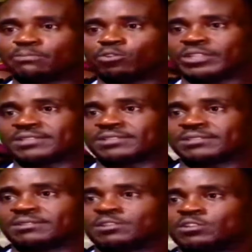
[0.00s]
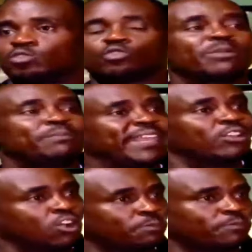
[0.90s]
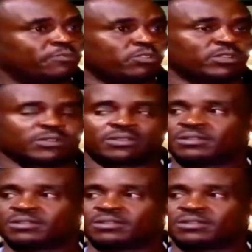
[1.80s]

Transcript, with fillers: supporters to remain hopeful